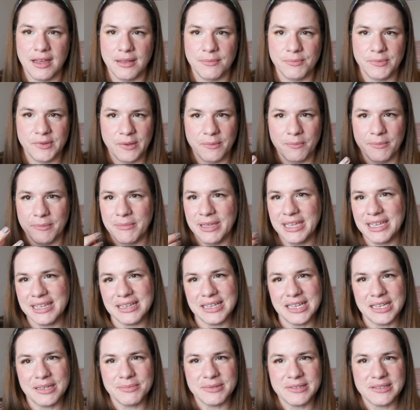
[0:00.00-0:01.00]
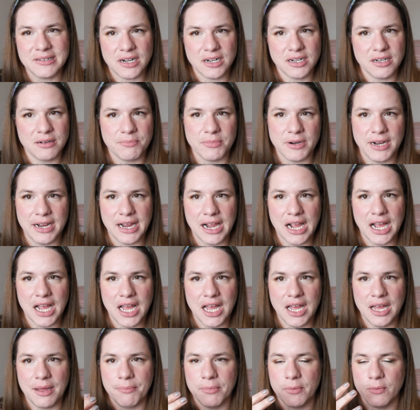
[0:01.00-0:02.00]
So makeup starting to break
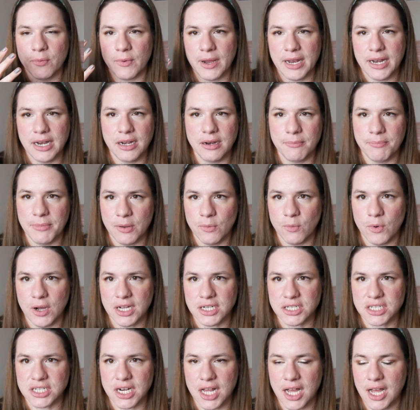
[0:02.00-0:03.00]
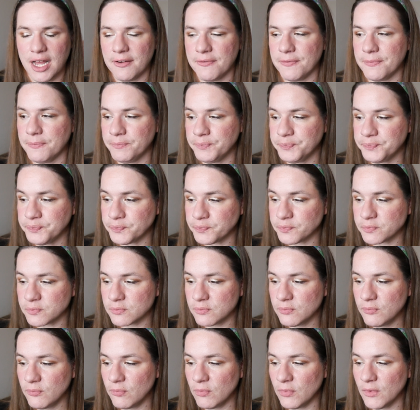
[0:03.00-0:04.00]
up, ready to be washed off.
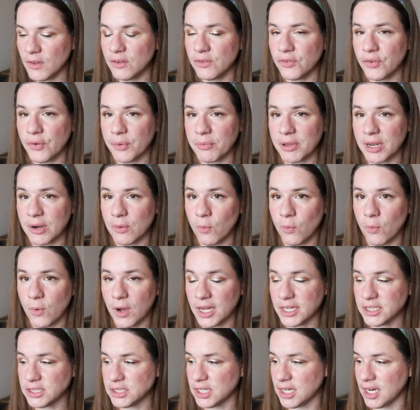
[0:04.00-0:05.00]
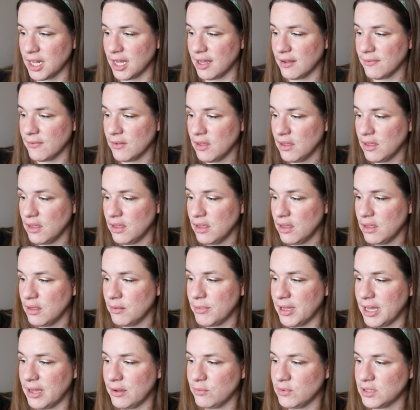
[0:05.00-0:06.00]
So I'm gonna wash it off.
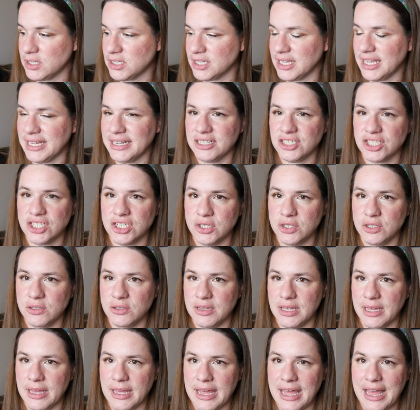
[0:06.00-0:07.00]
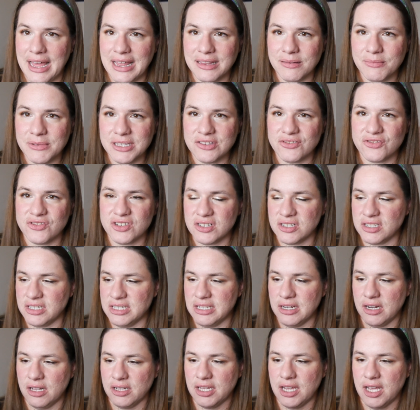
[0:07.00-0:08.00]
But I want to kind of show you the elements first, and
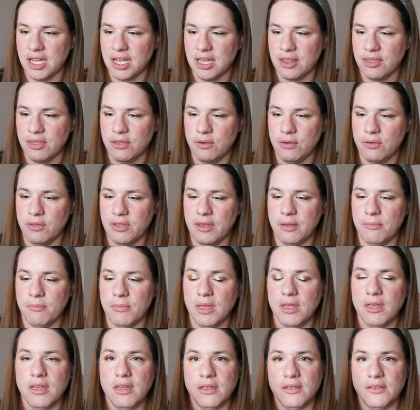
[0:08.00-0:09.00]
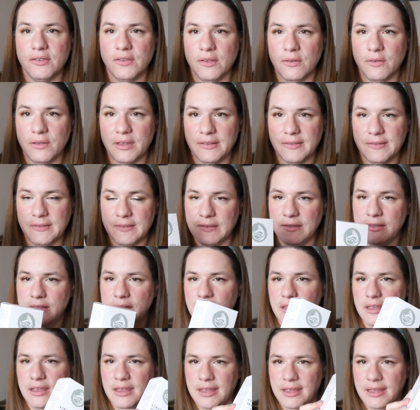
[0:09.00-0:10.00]
then I'll talk through them. So it's
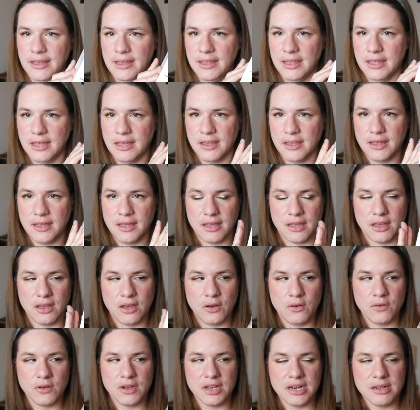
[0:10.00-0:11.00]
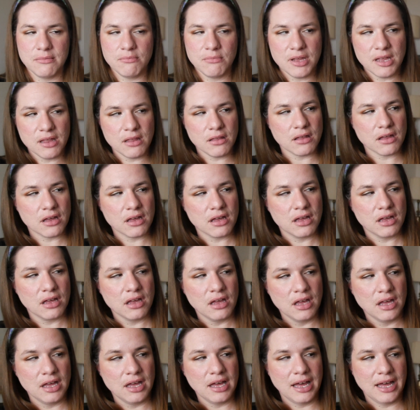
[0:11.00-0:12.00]
the coconut milk
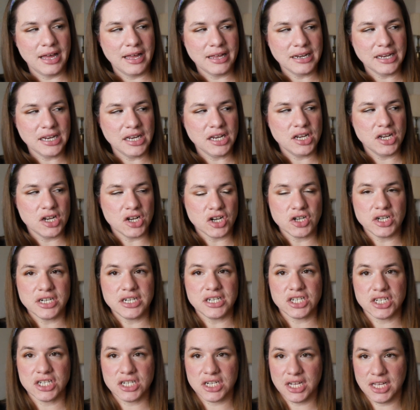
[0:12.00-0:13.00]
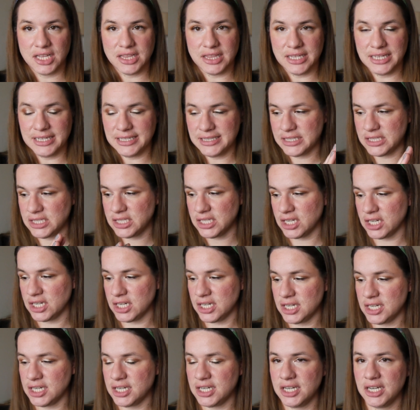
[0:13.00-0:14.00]
honey nourish
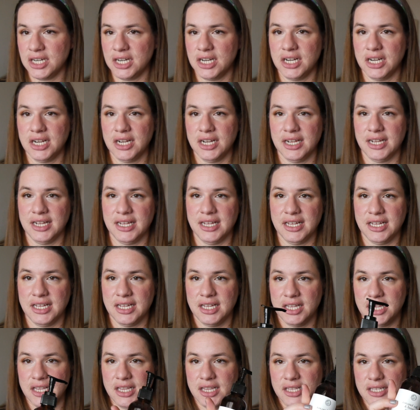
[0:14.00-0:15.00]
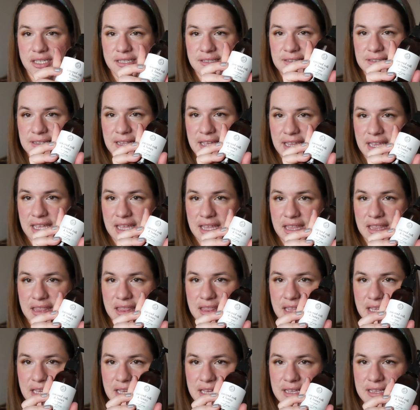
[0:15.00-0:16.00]
cleanser. Looks like
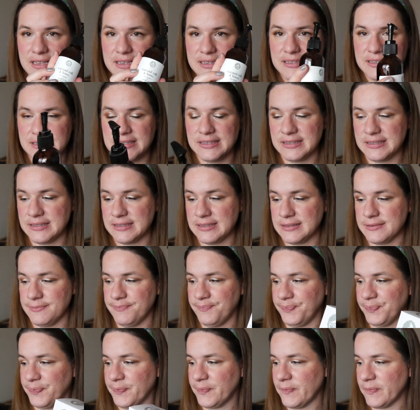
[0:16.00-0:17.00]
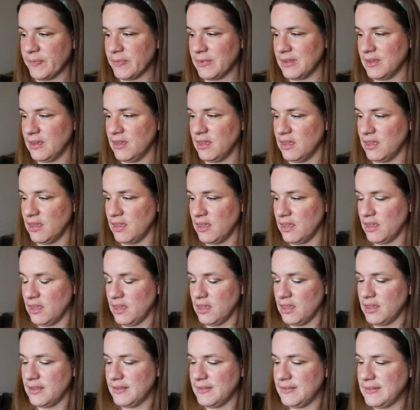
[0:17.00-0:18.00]
this.
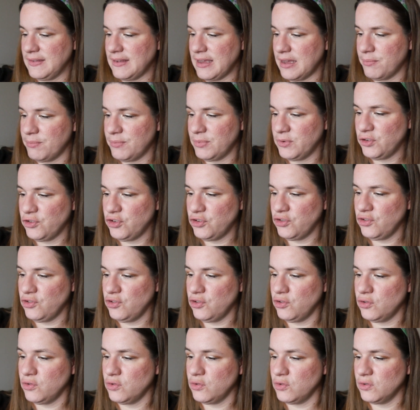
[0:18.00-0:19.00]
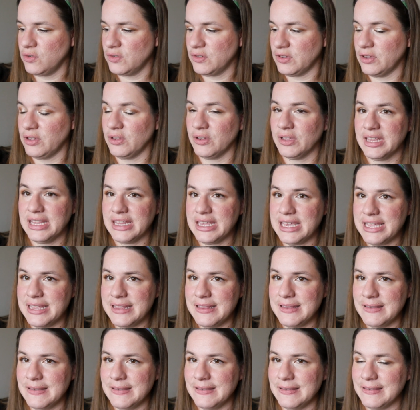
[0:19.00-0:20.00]
Step two, so you
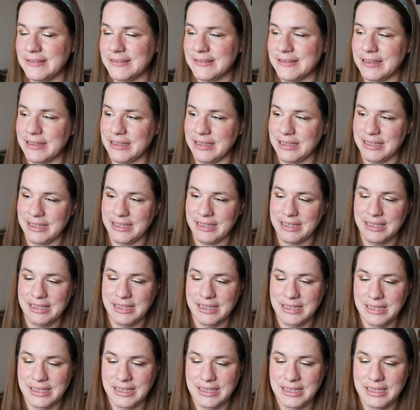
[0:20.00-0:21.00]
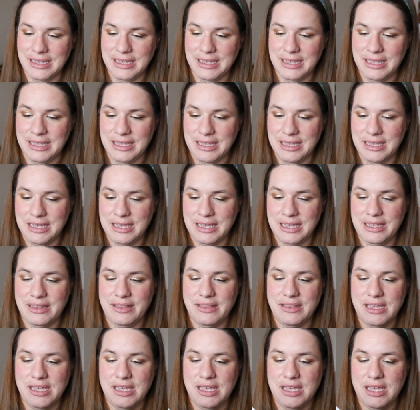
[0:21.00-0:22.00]
cleanse.
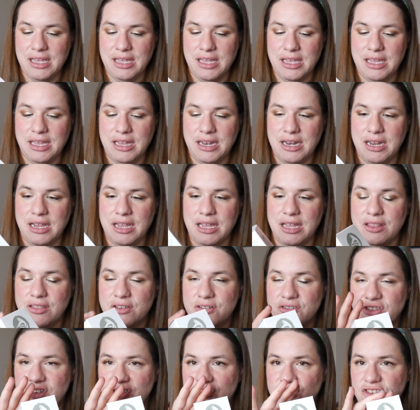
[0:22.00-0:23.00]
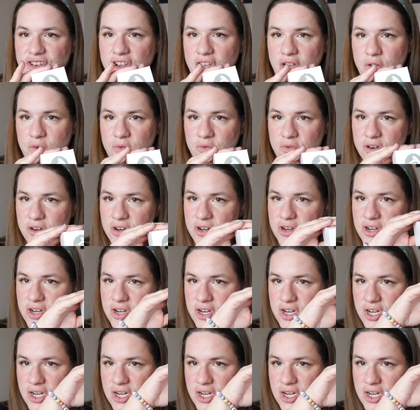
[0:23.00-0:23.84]
And then there's a toner.